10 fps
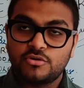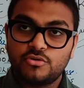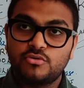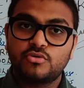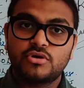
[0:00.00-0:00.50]

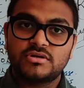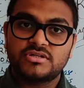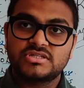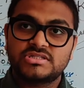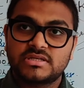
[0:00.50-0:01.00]
Do not
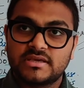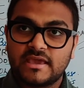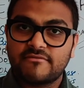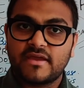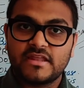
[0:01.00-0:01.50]
just
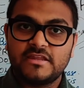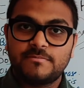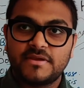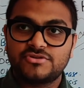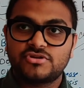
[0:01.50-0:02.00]
give any
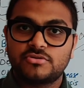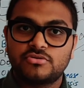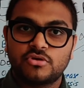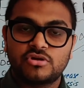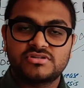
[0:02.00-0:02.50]
patient
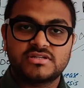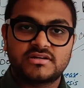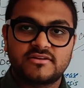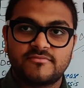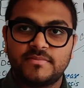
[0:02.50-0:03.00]

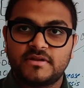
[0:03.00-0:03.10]
non-selective